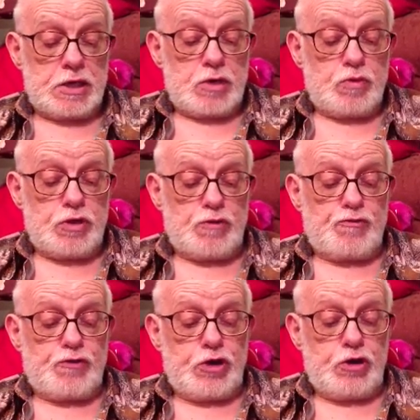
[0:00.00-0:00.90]
with the
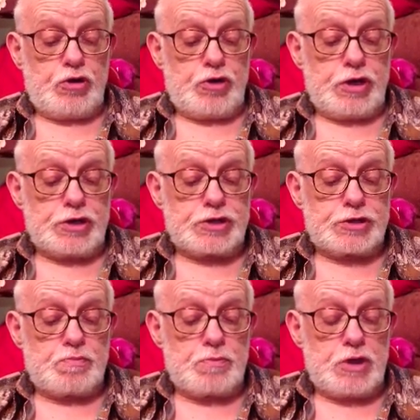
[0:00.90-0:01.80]
furious
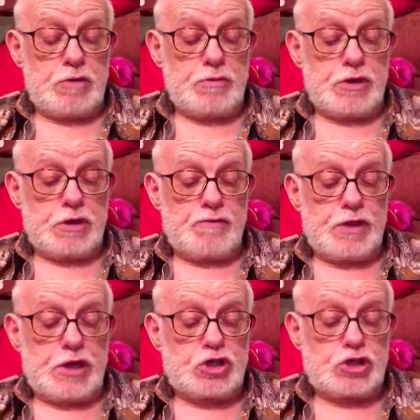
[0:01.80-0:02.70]
murmur of
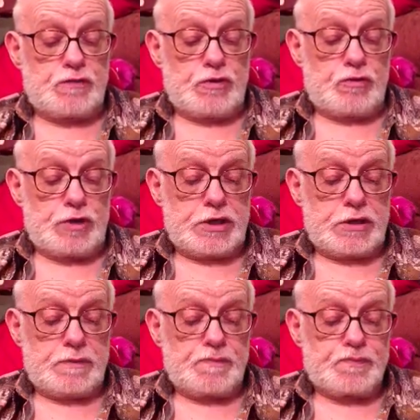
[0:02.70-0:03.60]
their chivalry.
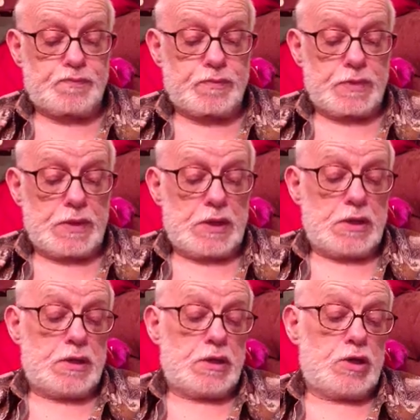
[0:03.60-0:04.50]

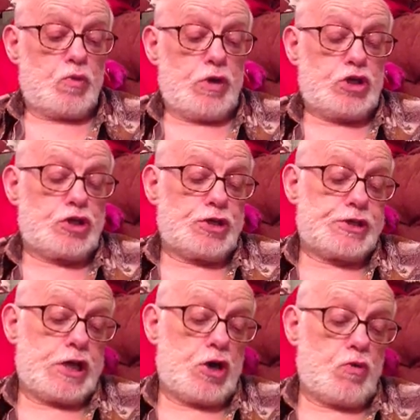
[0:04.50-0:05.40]
We shall
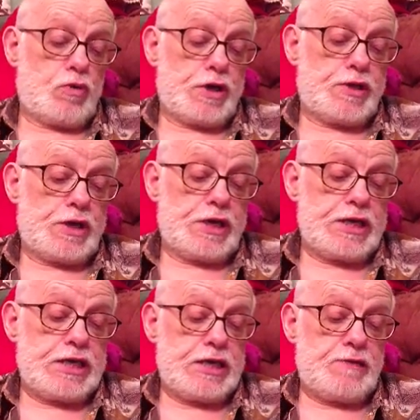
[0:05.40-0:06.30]
say only the
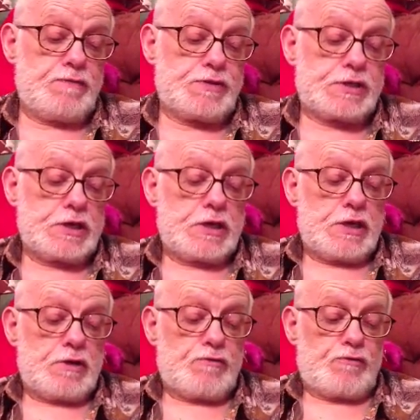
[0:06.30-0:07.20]
leaves
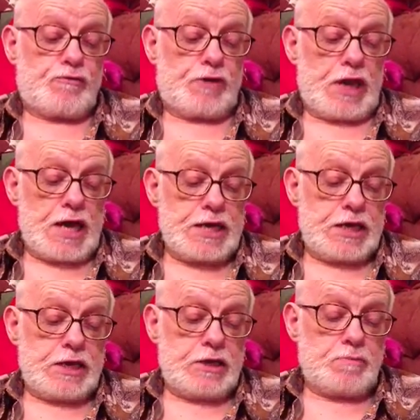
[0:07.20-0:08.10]

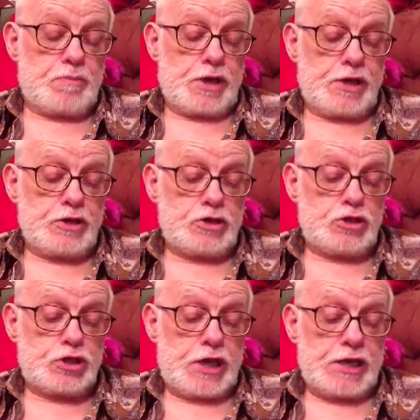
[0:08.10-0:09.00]
flying
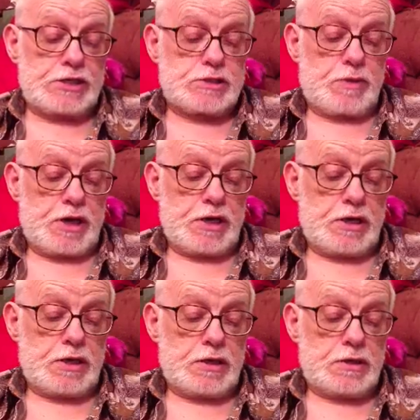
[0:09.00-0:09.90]
plunge and
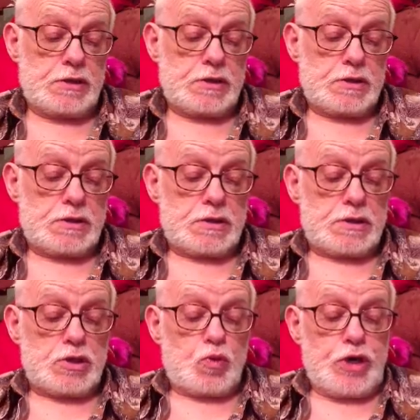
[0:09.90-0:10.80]
expire.
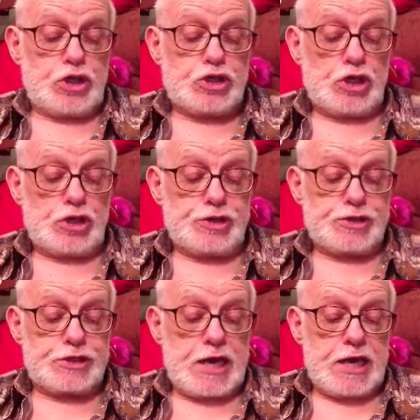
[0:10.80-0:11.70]
We shall
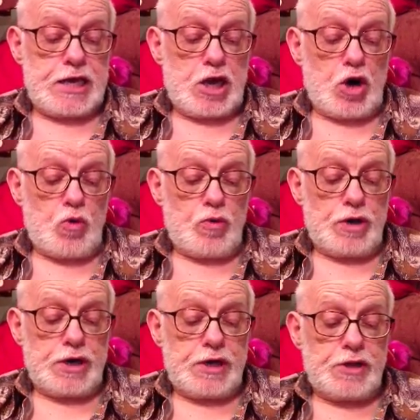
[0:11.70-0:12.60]
say
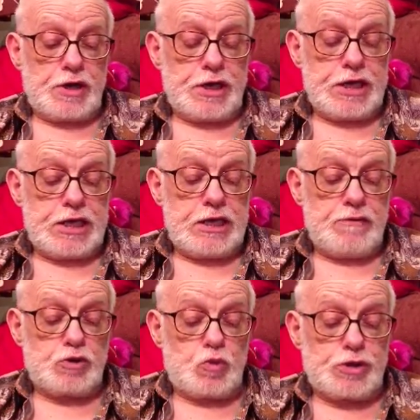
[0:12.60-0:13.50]
only the
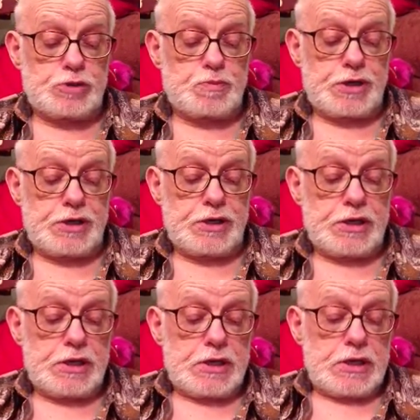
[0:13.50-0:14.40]
leaves whispering
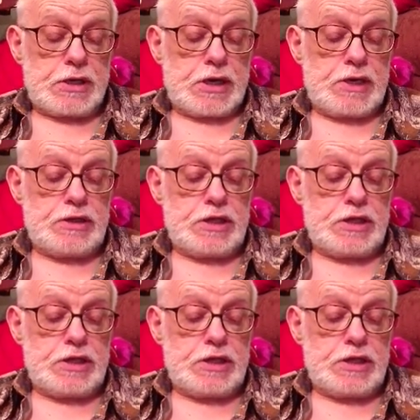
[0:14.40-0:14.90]
in the